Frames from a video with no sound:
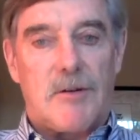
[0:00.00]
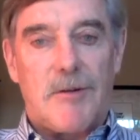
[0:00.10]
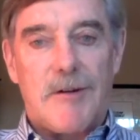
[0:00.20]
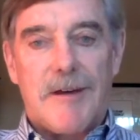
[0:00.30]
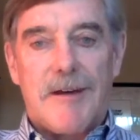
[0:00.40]

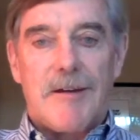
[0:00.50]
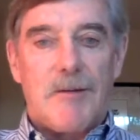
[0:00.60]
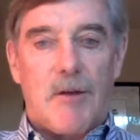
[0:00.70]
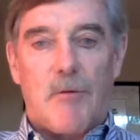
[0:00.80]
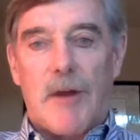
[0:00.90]
So,
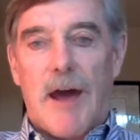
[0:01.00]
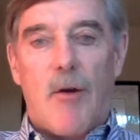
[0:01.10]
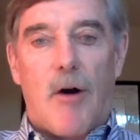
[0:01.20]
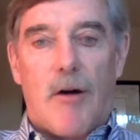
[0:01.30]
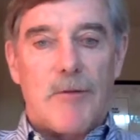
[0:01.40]
we're
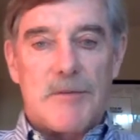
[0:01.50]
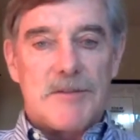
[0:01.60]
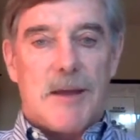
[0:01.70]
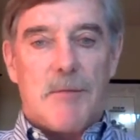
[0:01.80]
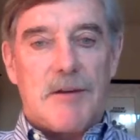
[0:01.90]
not all from
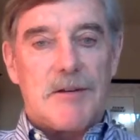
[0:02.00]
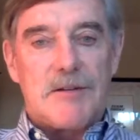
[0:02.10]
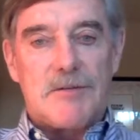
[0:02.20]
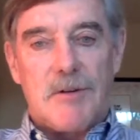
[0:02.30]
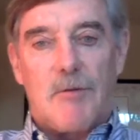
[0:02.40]
the same
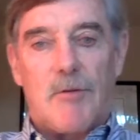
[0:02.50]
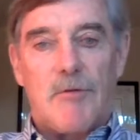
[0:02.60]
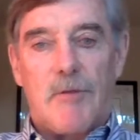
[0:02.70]
industry.